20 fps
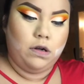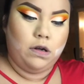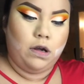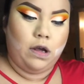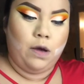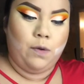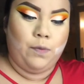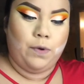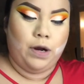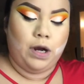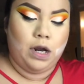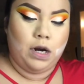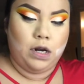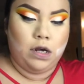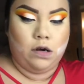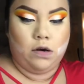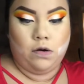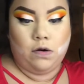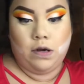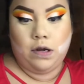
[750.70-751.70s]
And we're gonna
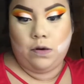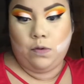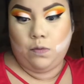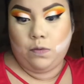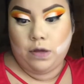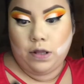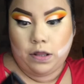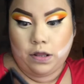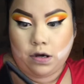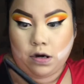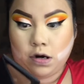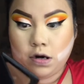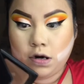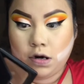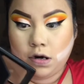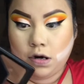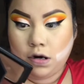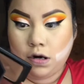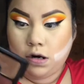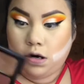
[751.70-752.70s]
go in with
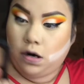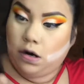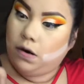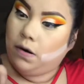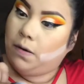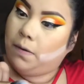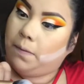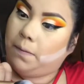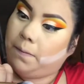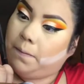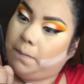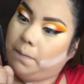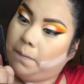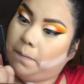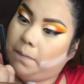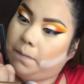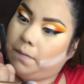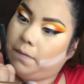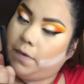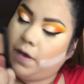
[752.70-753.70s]
our
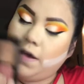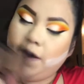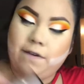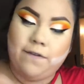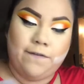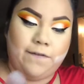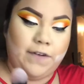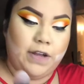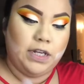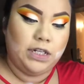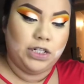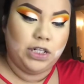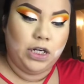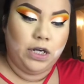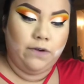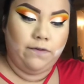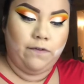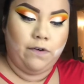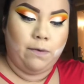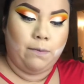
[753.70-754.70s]
Fiji
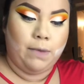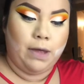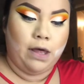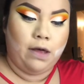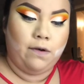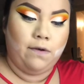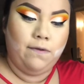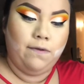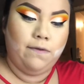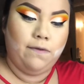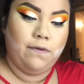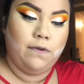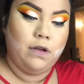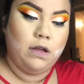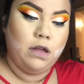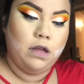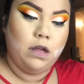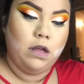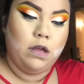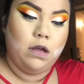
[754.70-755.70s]
from e.l.f.
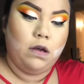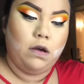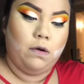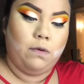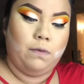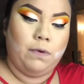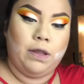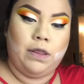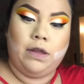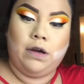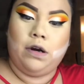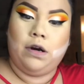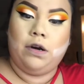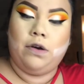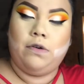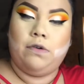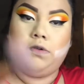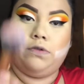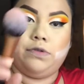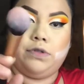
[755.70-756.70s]
with our
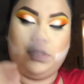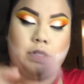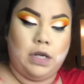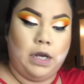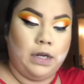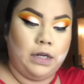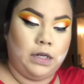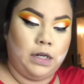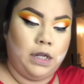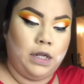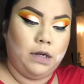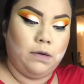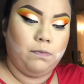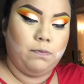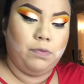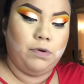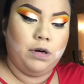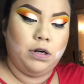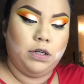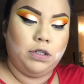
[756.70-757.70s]
Technique
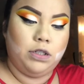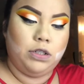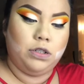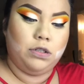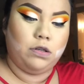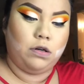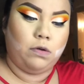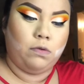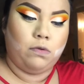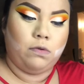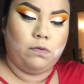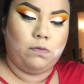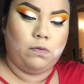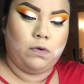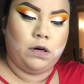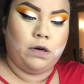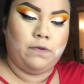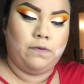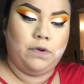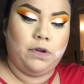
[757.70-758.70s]
brush or
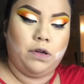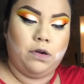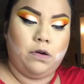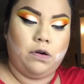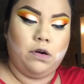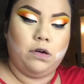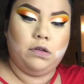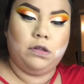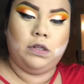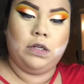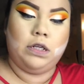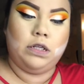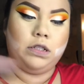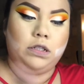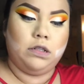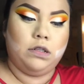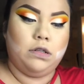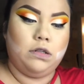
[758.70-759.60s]
whatever you call these.